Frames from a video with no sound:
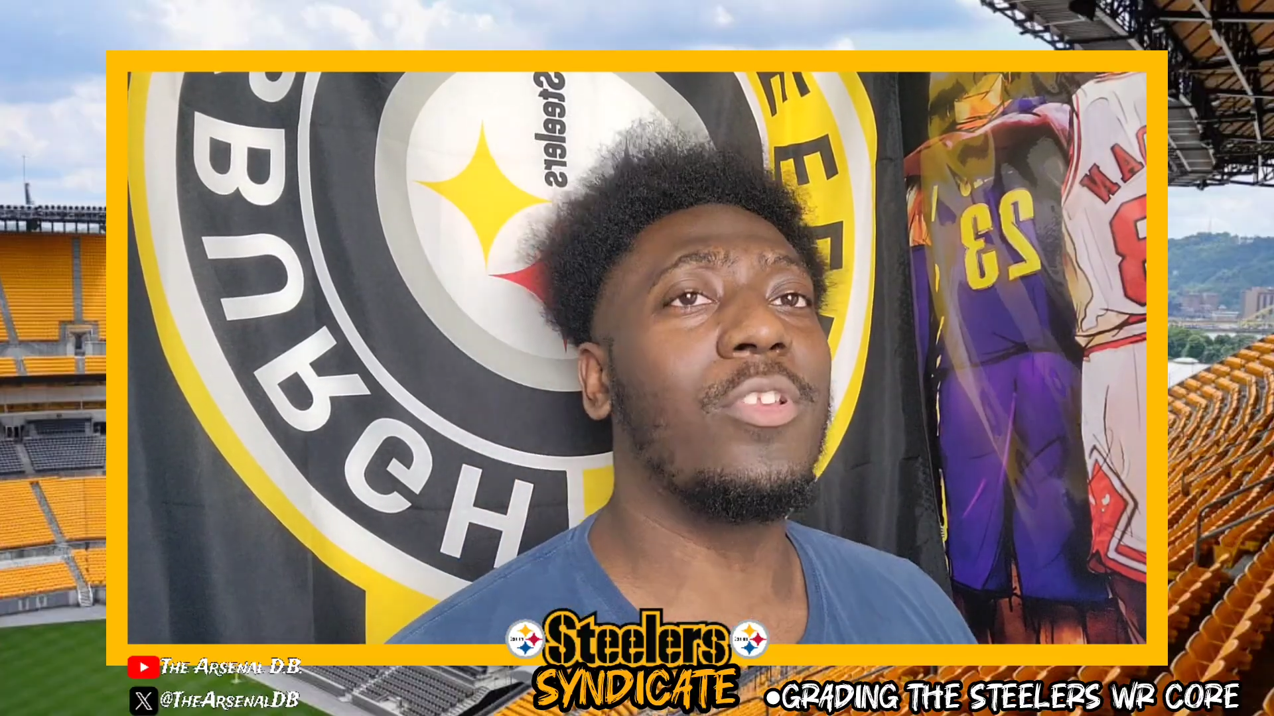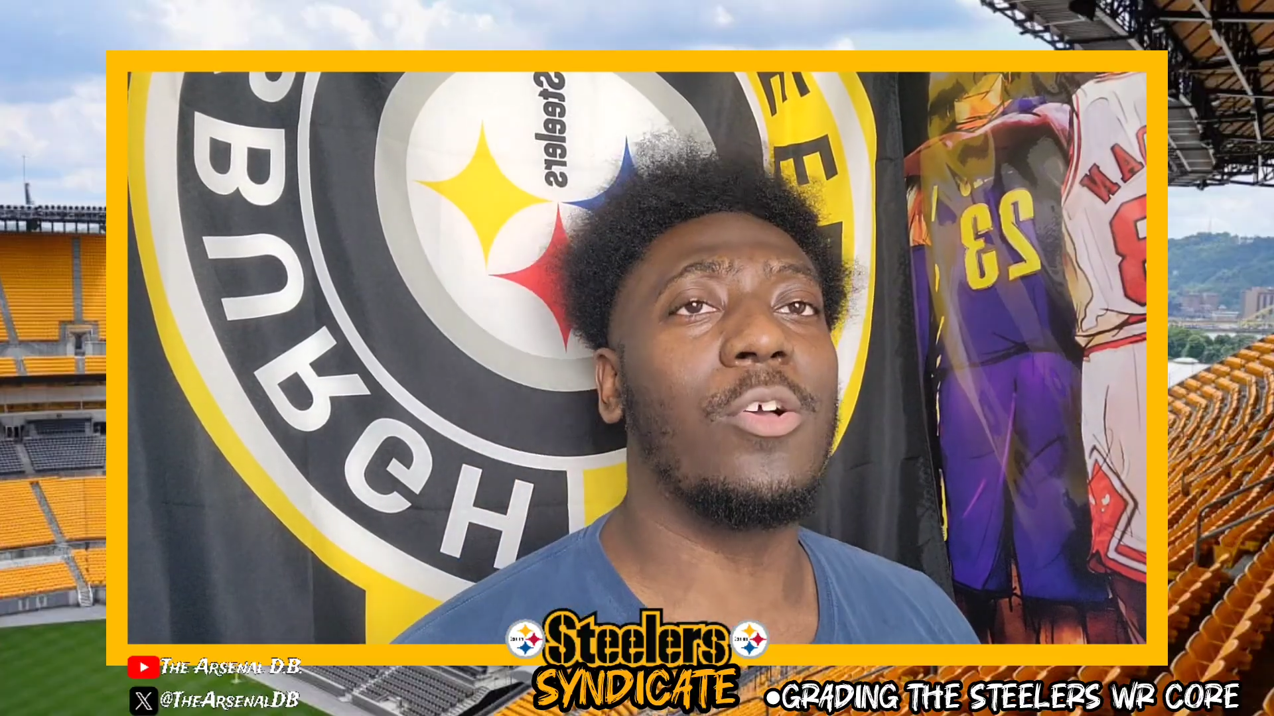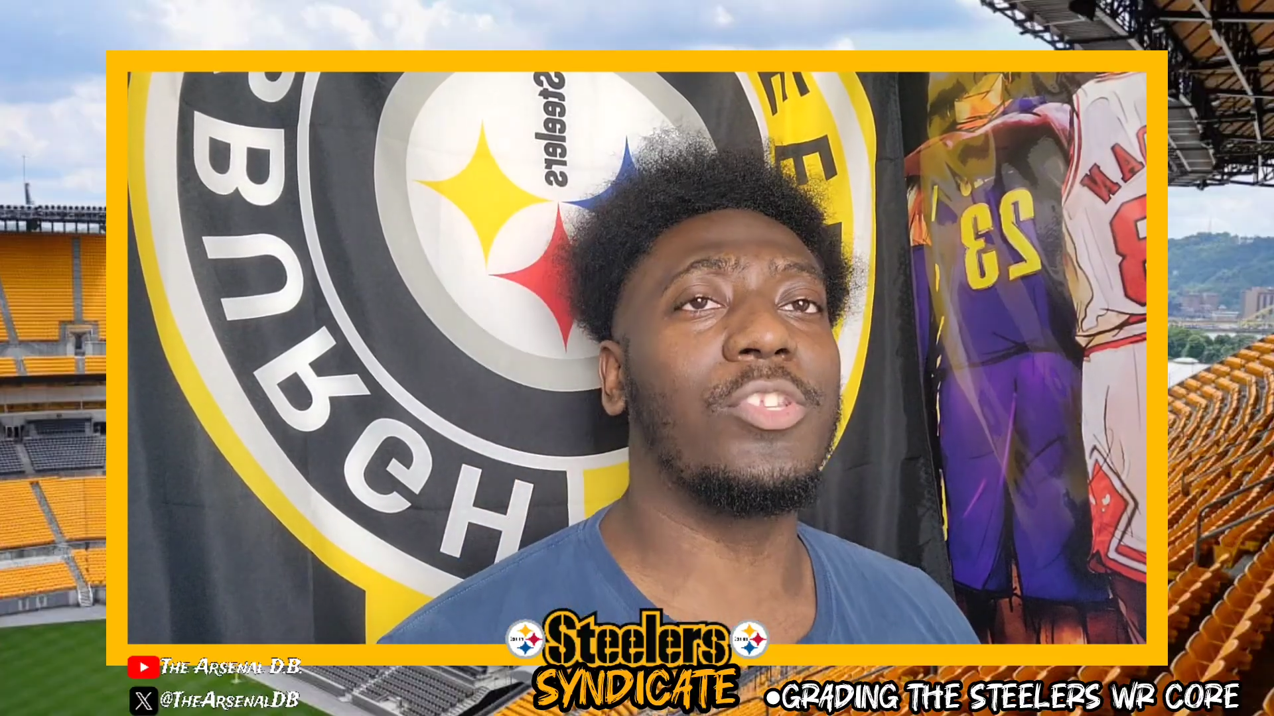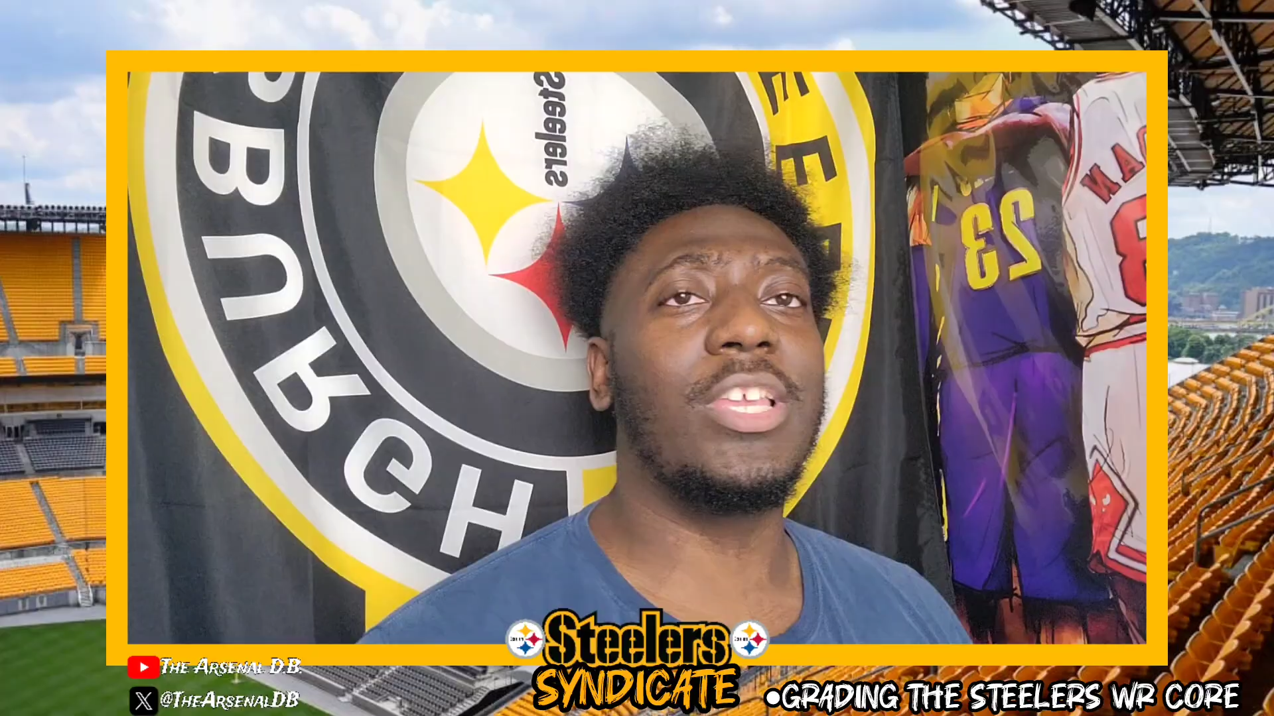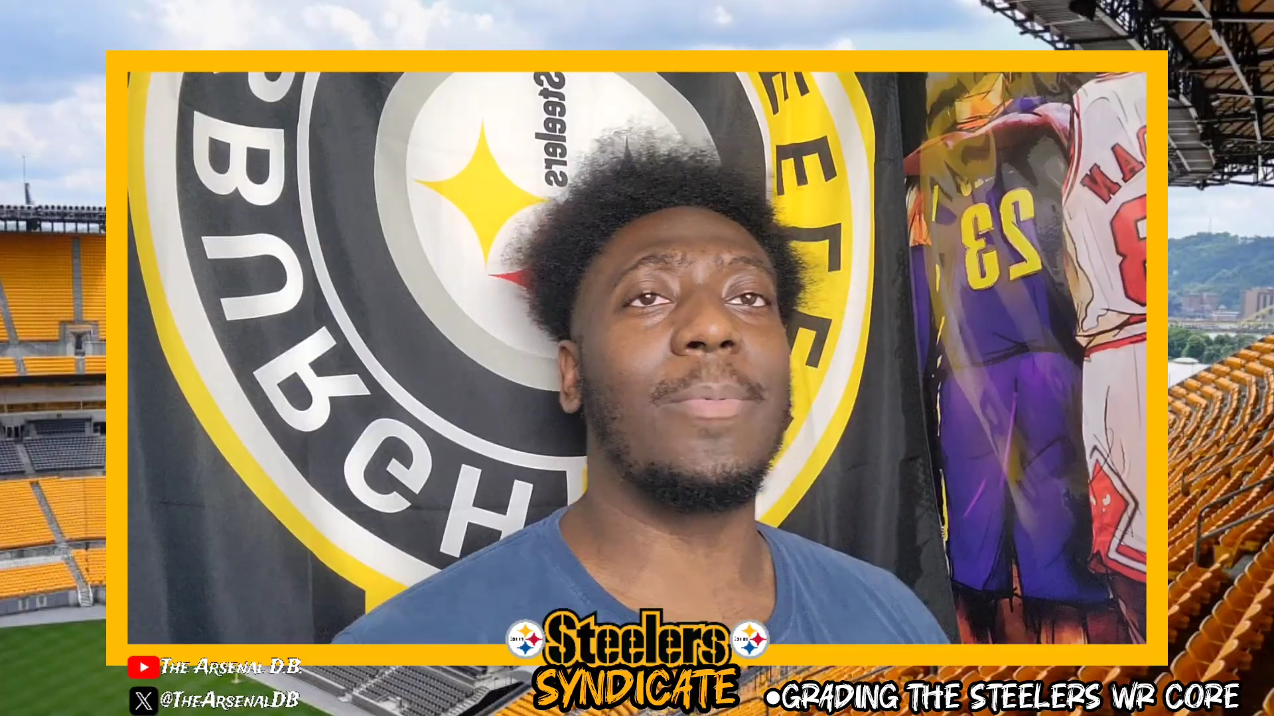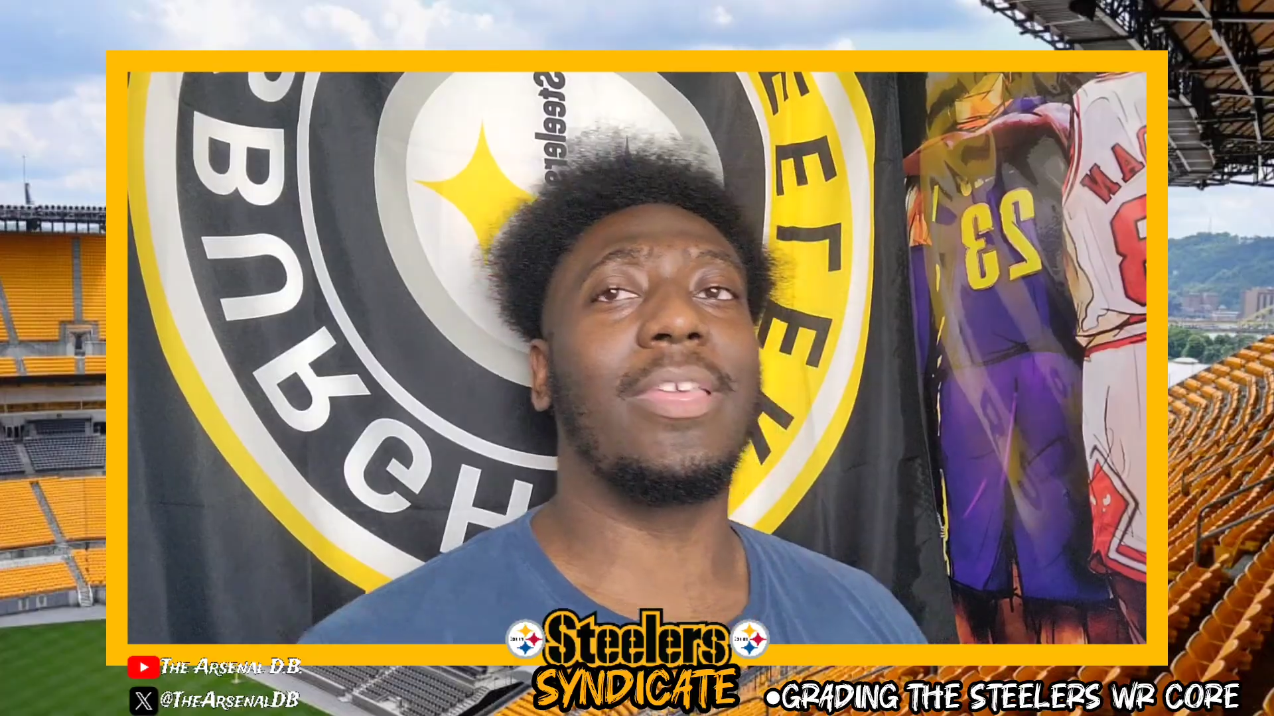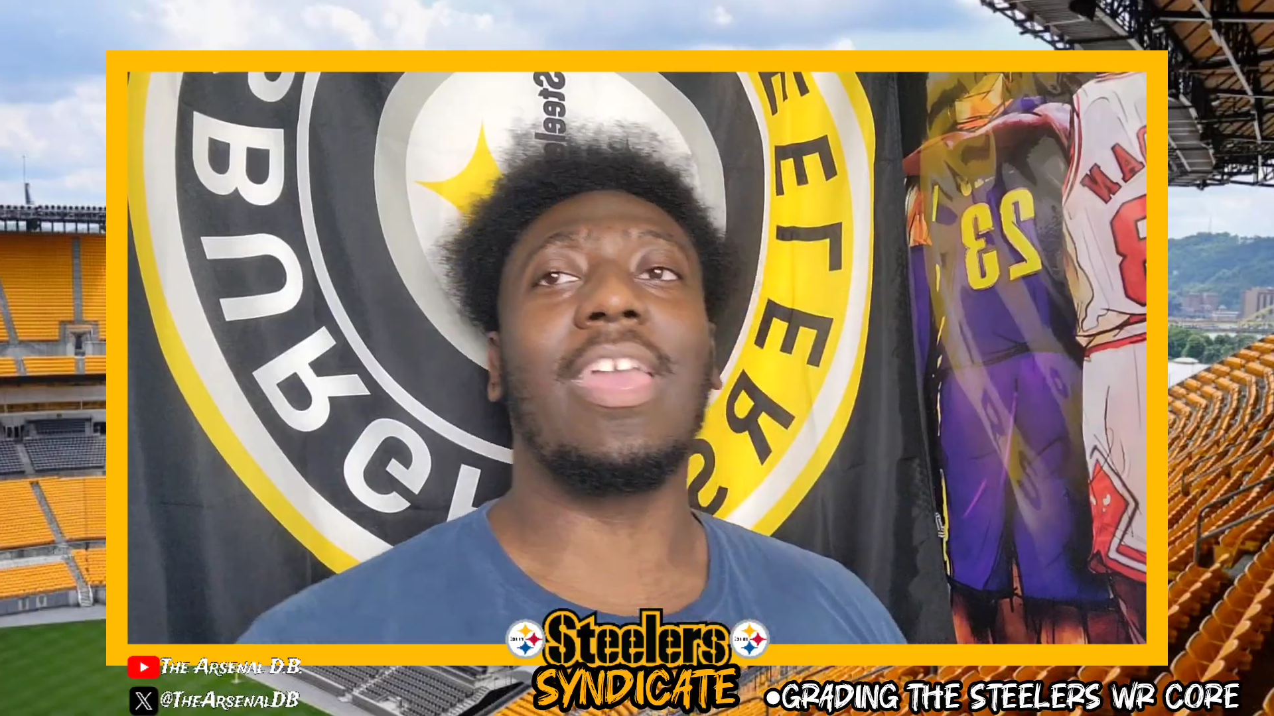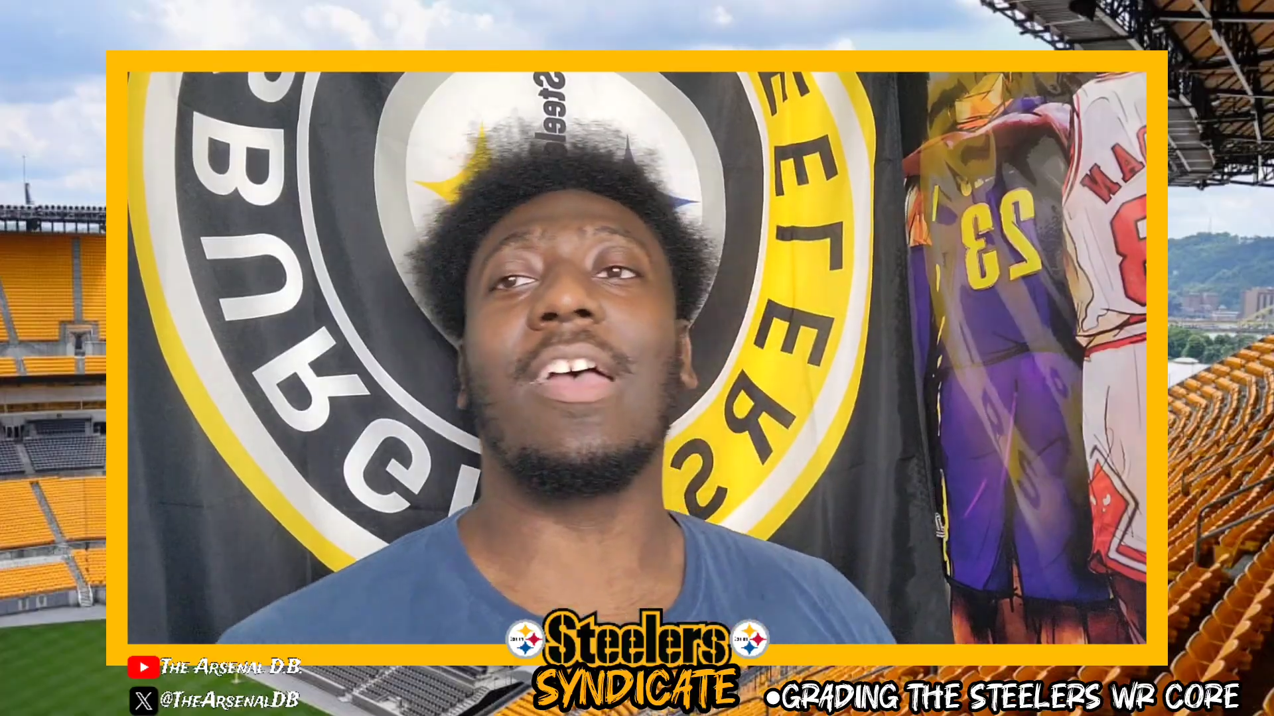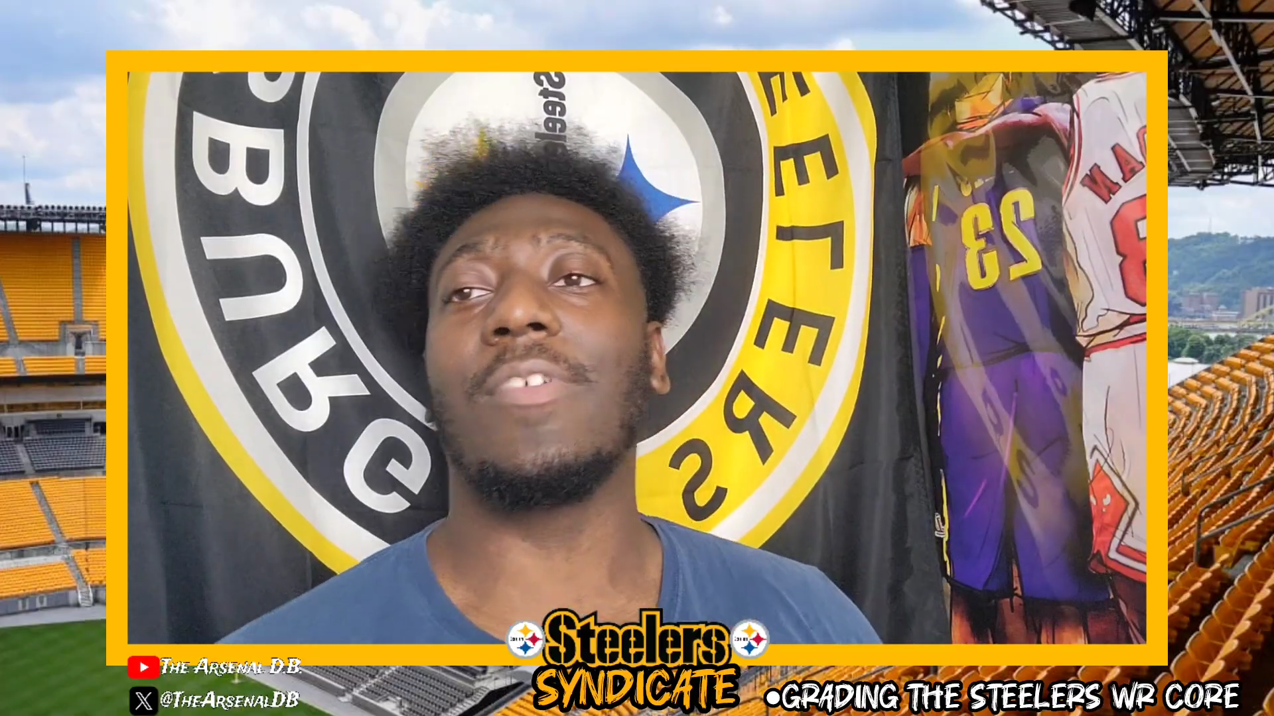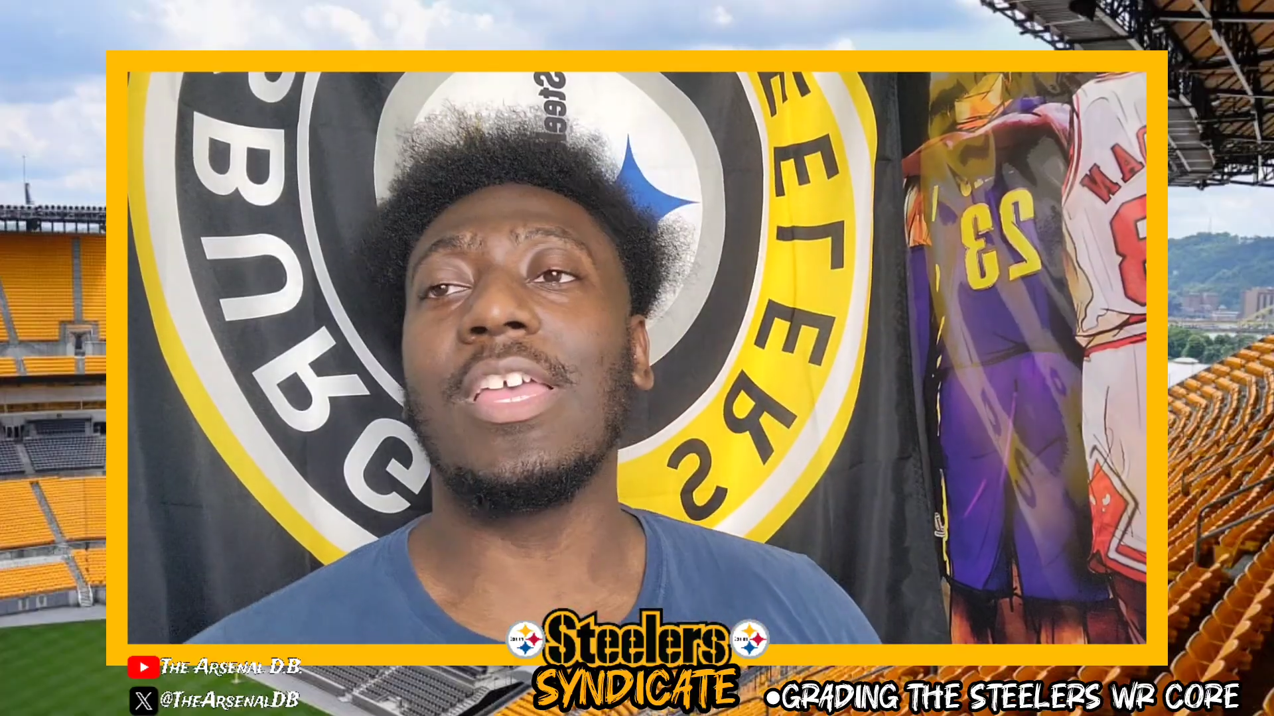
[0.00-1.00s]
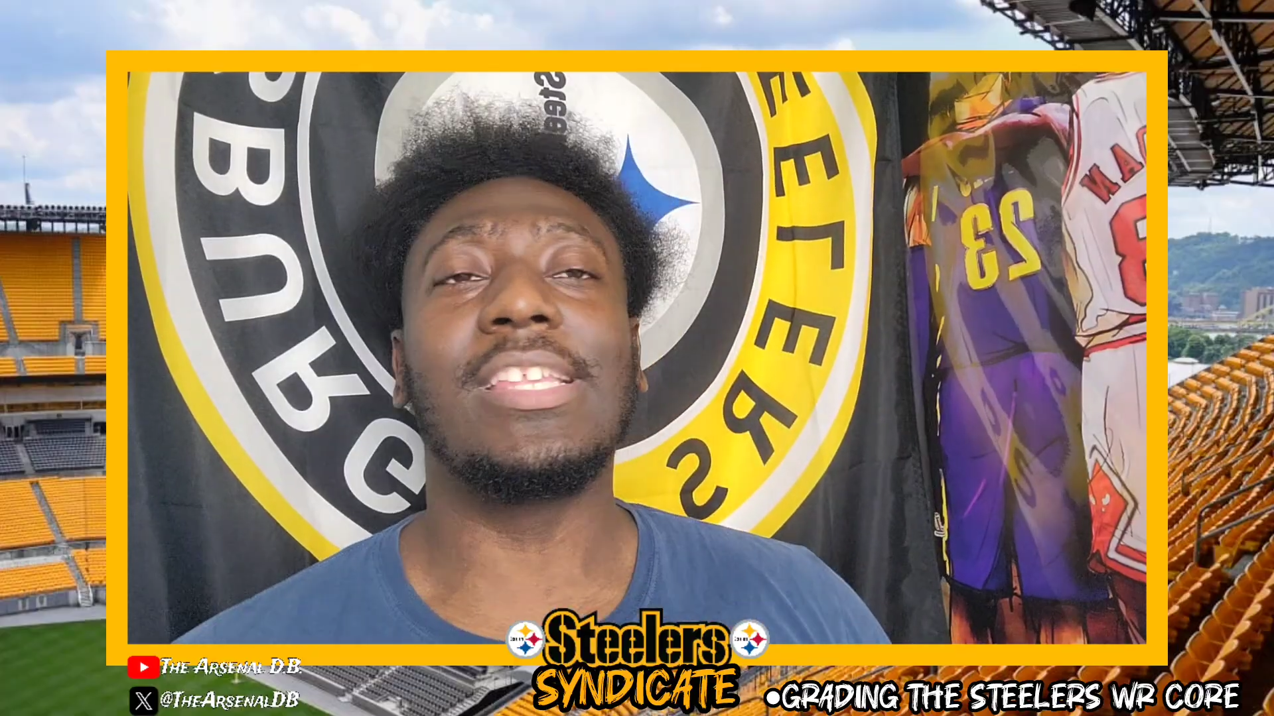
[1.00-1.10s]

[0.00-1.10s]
We know DK Metcalf